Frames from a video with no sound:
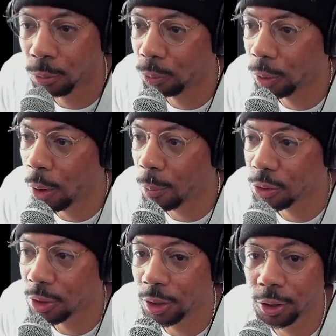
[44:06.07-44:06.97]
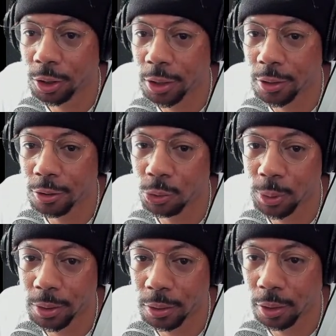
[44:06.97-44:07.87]
we almost a year into
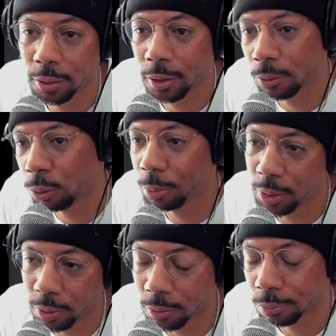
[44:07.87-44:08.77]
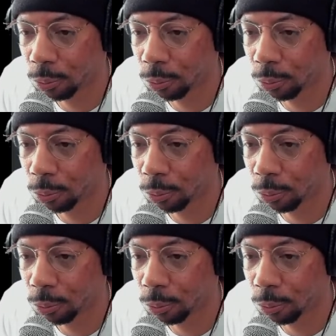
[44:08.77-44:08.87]
it, and then we'll be